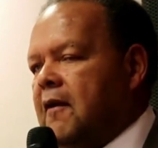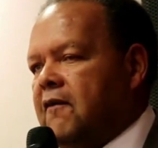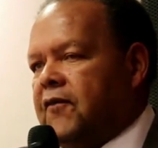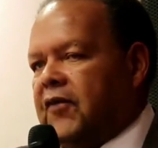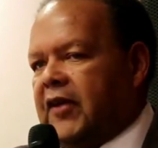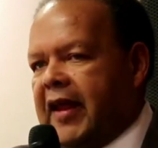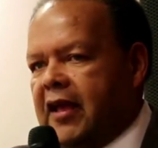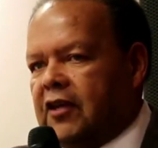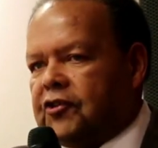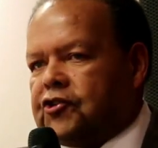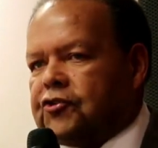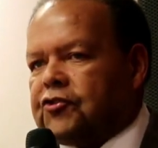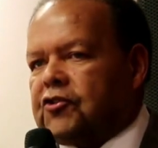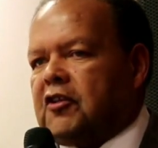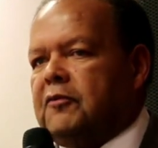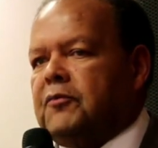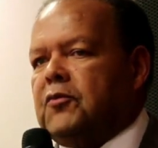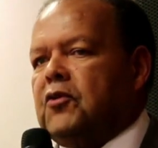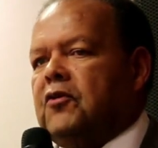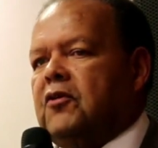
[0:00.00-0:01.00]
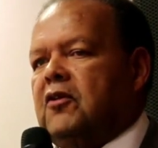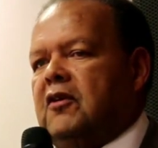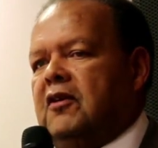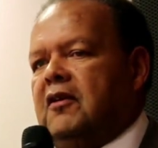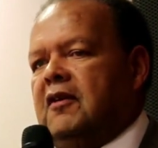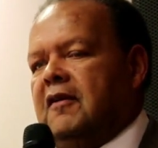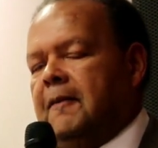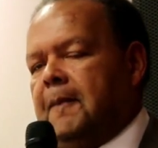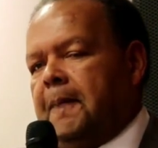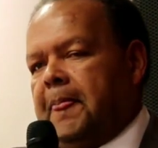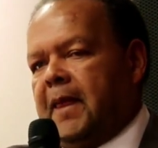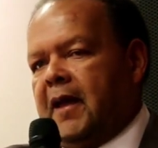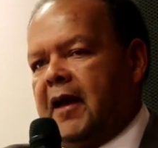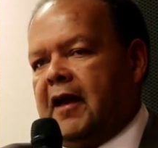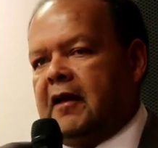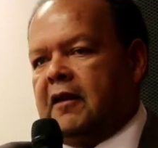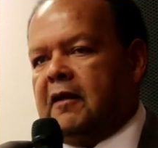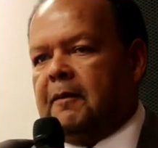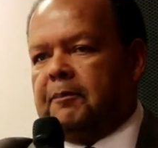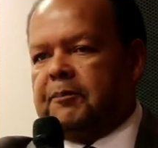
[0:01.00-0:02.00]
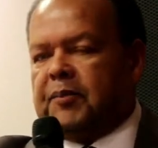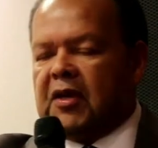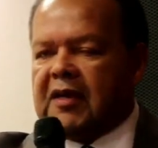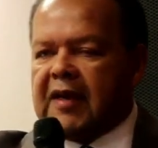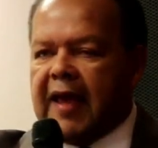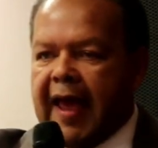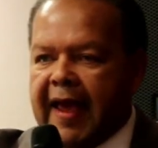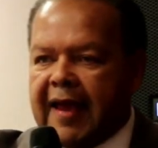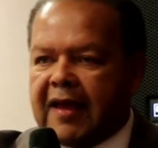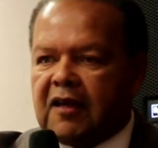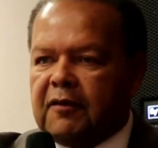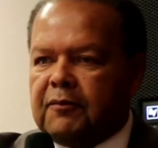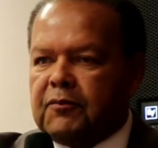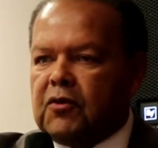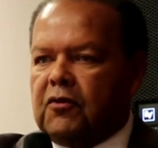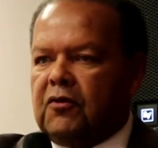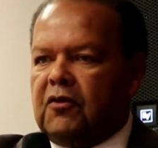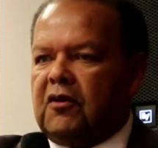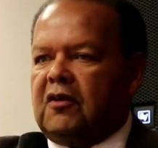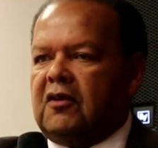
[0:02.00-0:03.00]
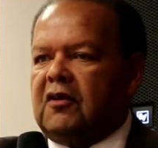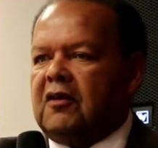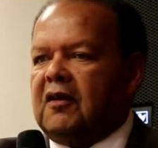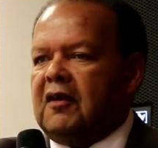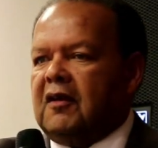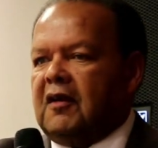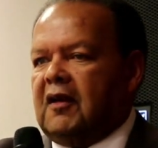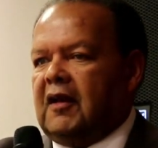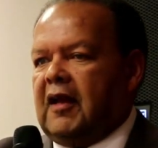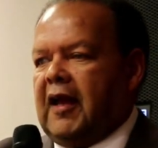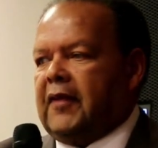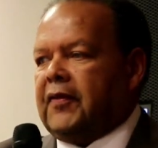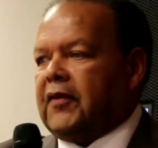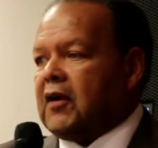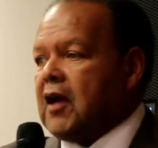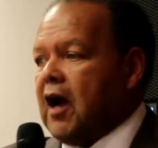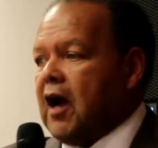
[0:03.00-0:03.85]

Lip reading: financial community and the PA community and the